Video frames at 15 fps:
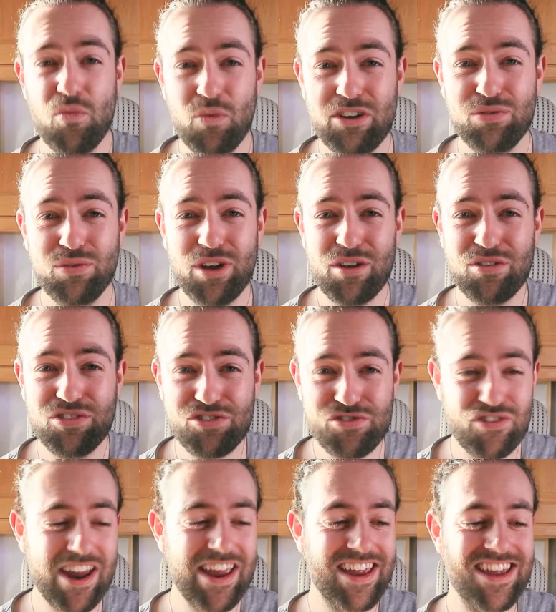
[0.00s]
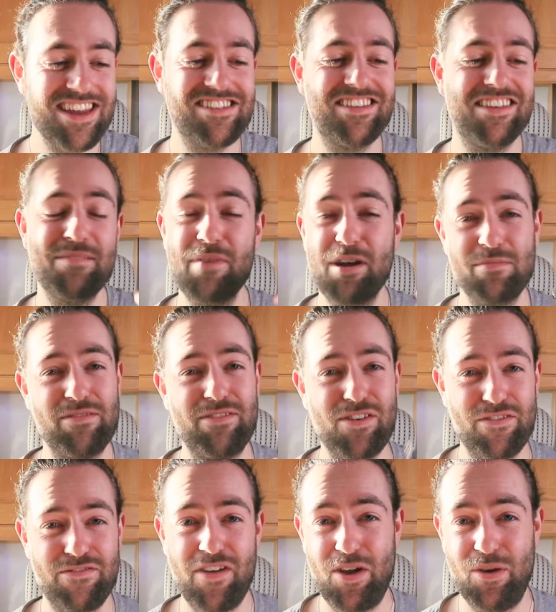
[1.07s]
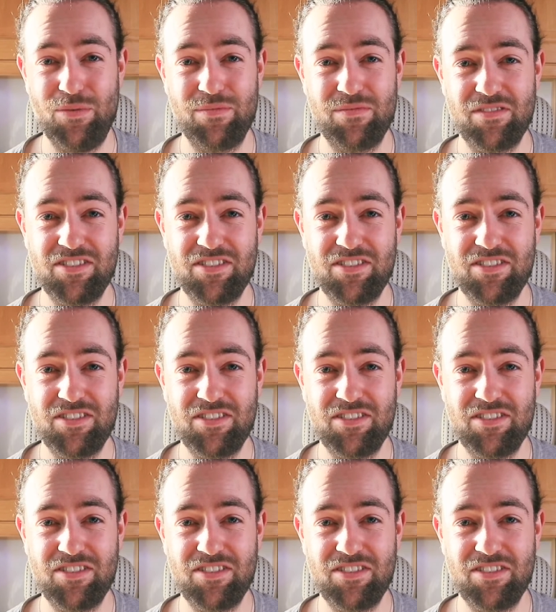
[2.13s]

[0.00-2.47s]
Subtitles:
of your phone.